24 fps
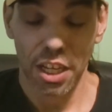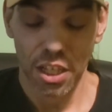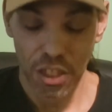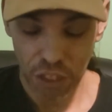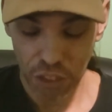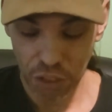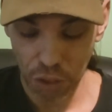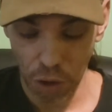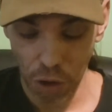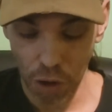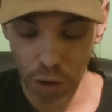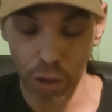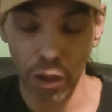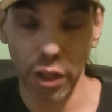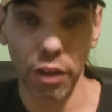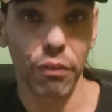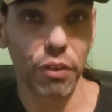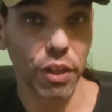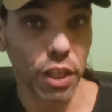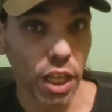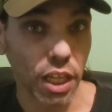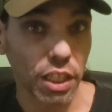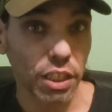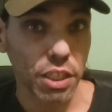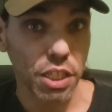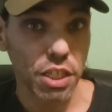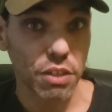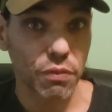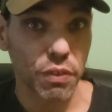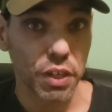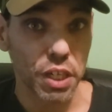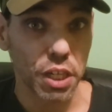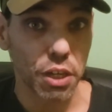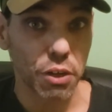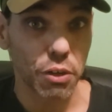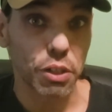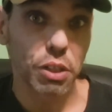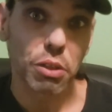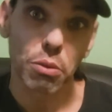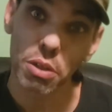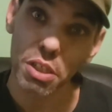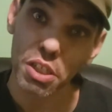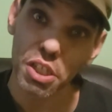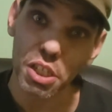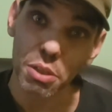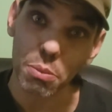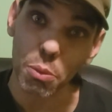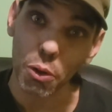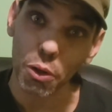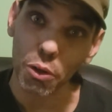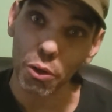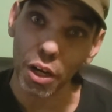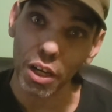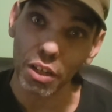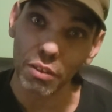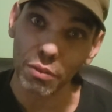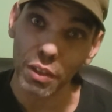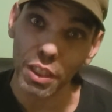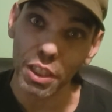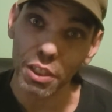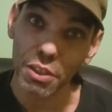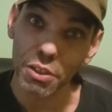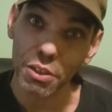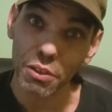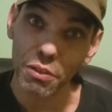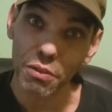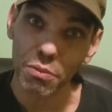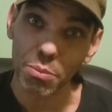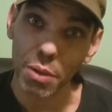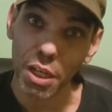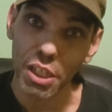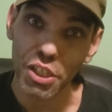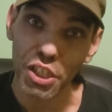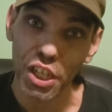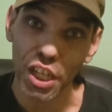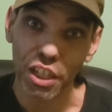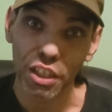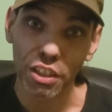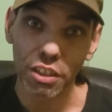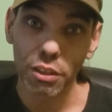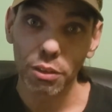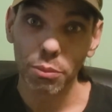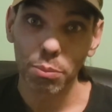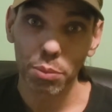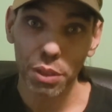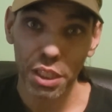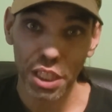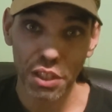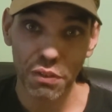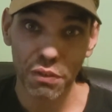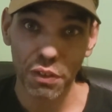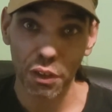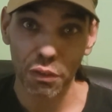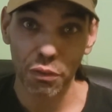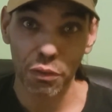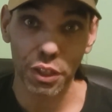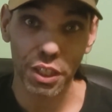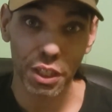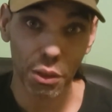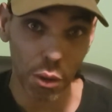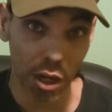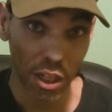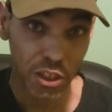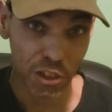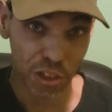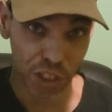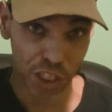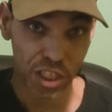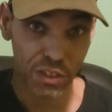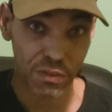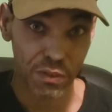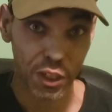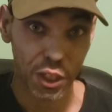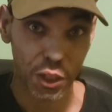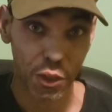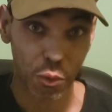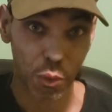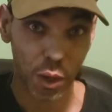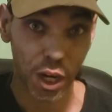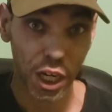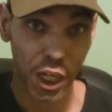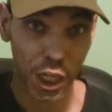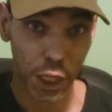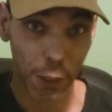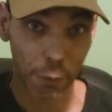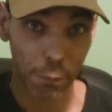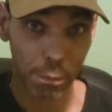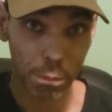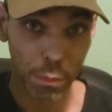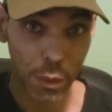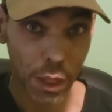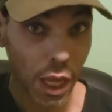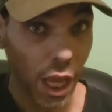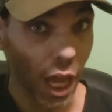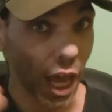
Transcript: So if you like this video and you want to see more great videos from my channel, please feel free to watch this video right here.